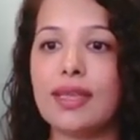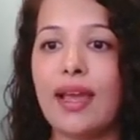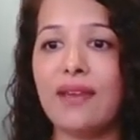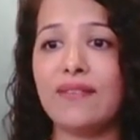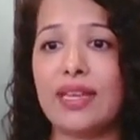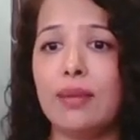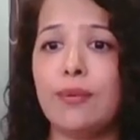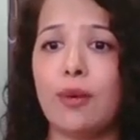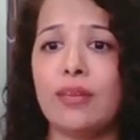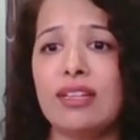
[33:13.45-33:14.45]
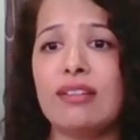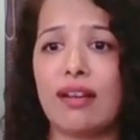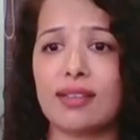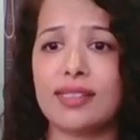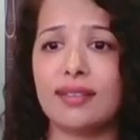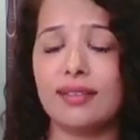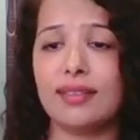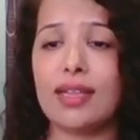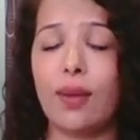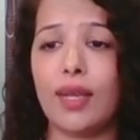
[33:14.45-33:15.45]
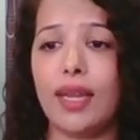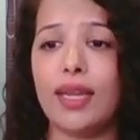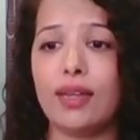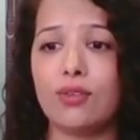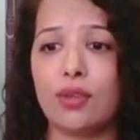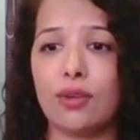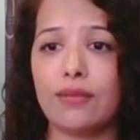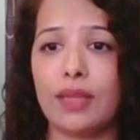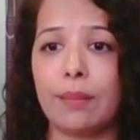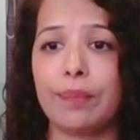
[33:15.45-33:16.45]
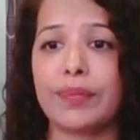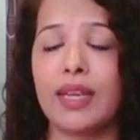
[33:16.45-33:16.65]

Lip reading: I have very prominent dark circles. How can I get rid of them?